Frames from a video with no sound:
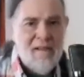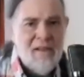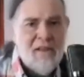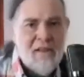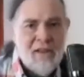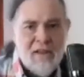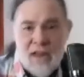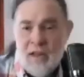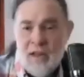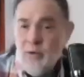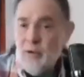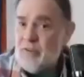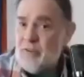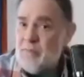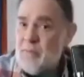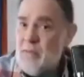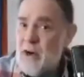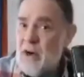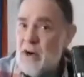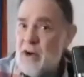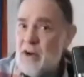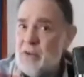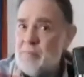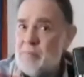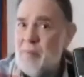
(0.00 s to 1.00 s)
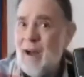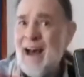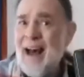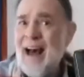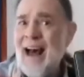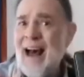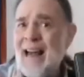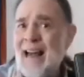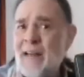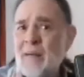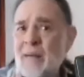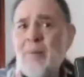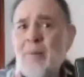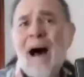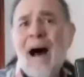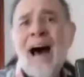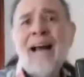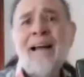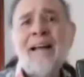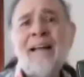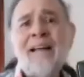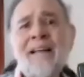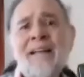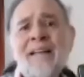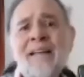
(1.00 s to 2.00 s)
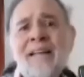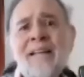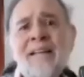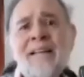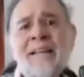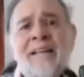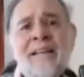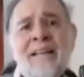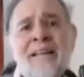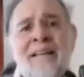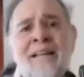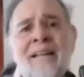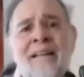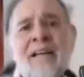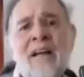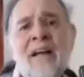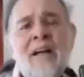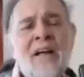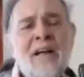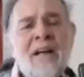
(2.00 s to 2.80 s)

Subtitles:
He was murdered by a bottle,